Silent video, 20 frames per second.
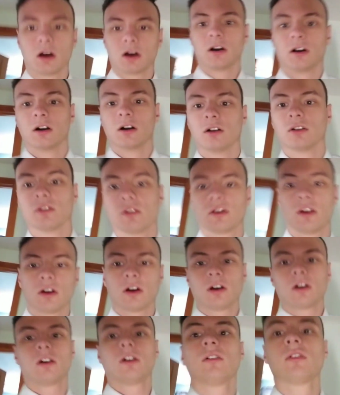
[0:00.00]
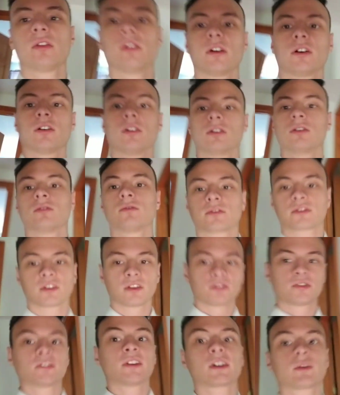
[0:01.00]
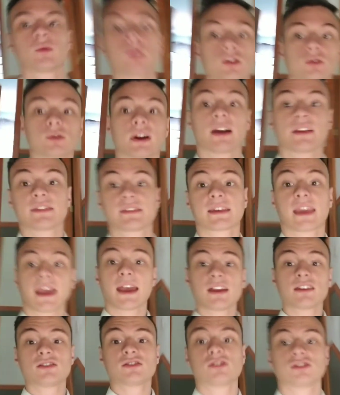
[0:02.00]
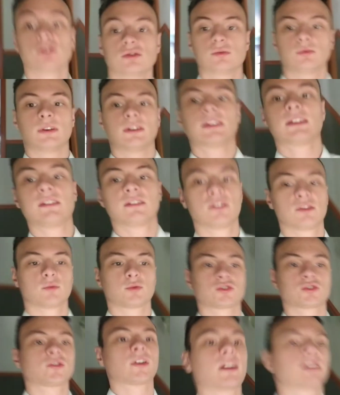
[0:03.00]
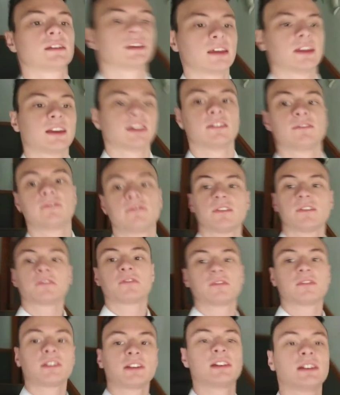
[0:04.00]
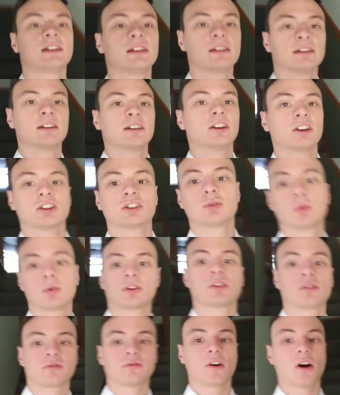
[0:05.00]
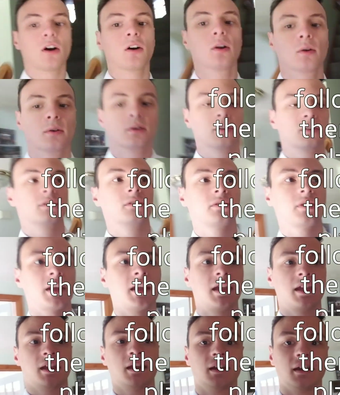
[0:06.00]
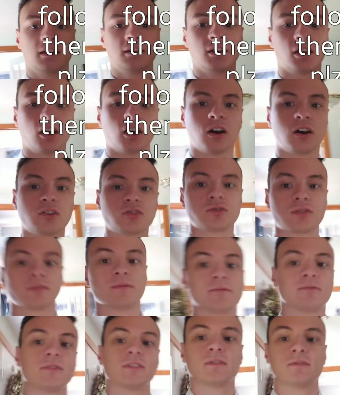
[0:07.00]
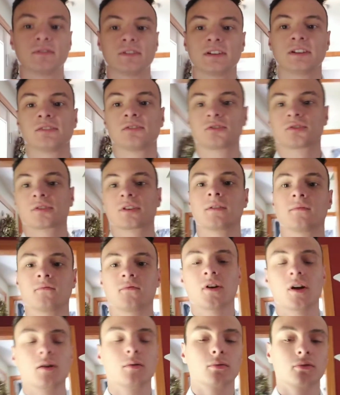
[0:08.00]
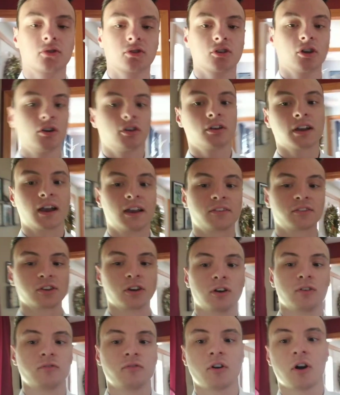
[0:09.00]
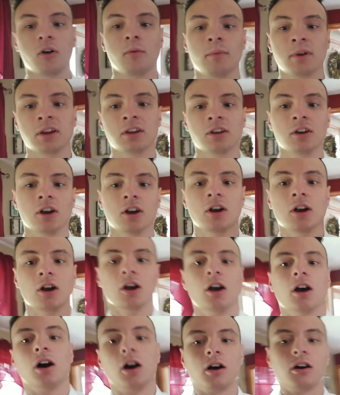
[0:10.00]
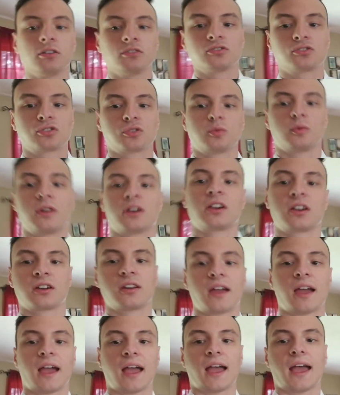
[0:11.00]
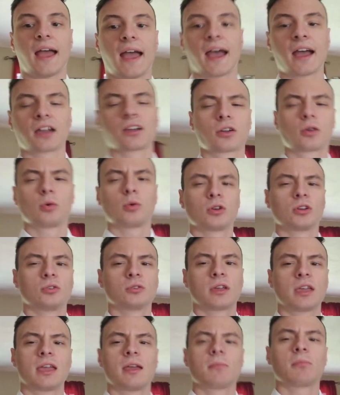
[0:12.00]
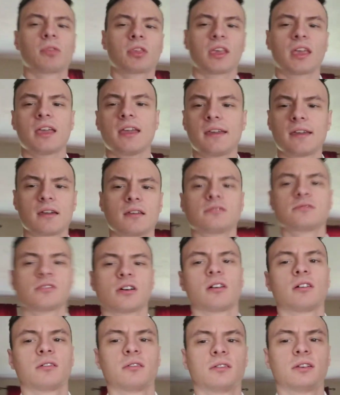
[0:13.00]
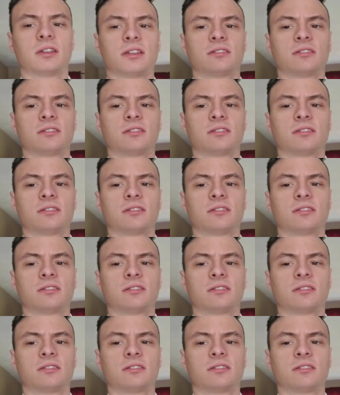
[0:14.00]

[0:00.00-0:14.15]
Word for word: All in all, though, what you guys can do is we're trying to hit 50 Twitter followers and 150 Instagram followers. So you guys can go follow me on Twitter at Korrio Games and on